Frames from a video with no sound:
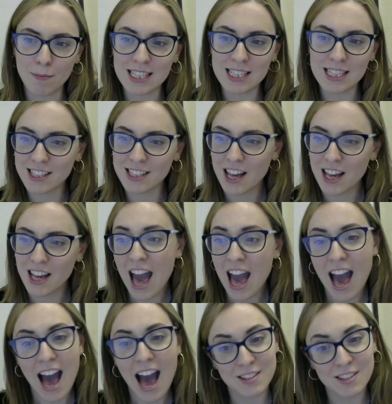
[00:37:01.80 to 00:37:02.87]
prisons,
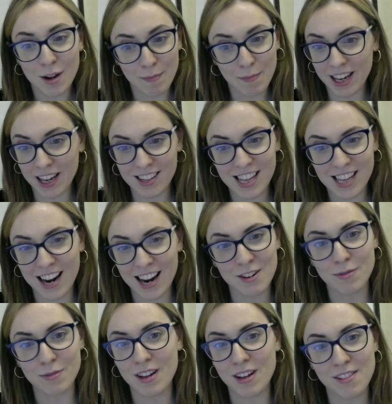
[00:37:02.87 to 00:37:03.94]
has not been
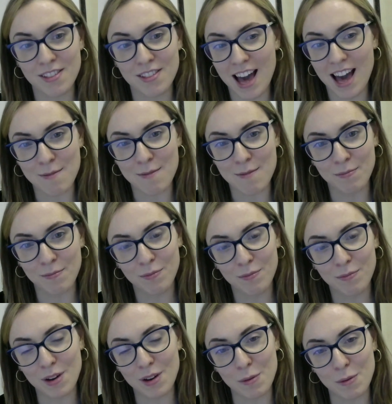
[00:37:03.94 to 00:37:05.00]
concerned with
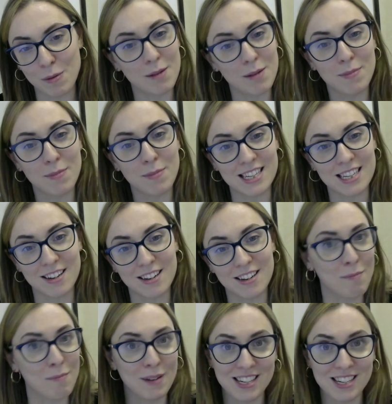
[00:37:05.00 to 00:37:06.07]
women in
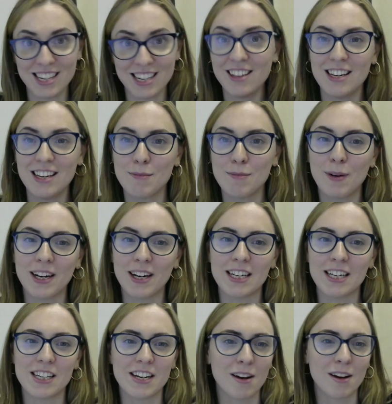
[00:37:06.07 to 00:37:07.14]
prison up until this
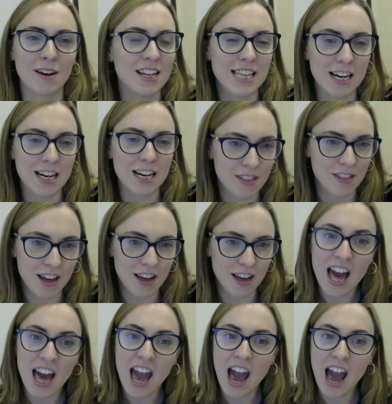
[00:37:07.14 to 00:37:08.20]
point, and not concerned with
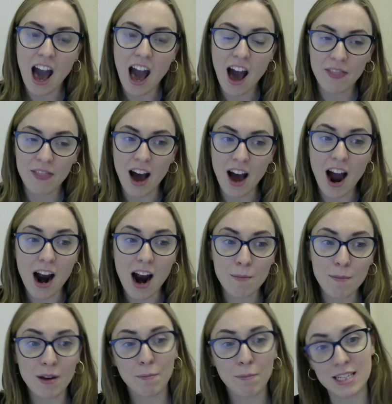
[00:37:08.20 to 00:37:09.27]
the
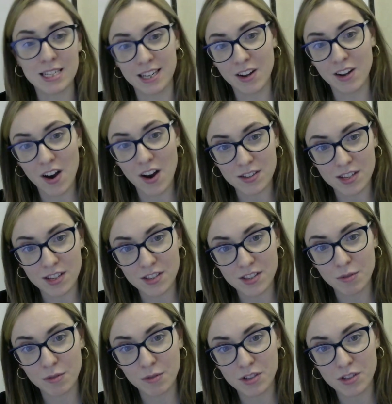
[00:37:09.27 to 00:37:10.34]
harm that prison causes
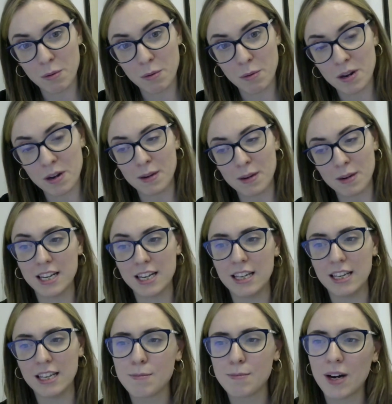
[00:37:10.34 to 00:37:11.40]
to women up
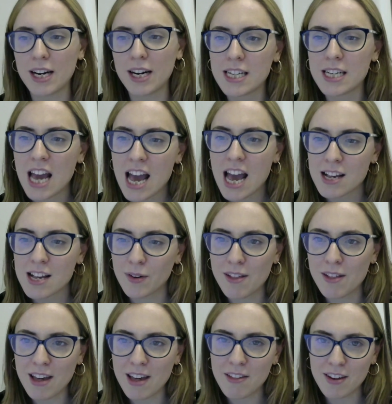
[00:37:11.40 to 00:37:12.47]
until this point. So
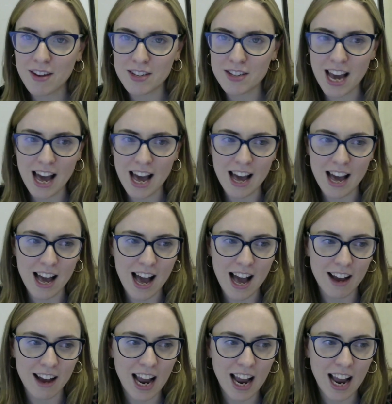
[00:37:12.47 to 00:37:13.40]
I think there's a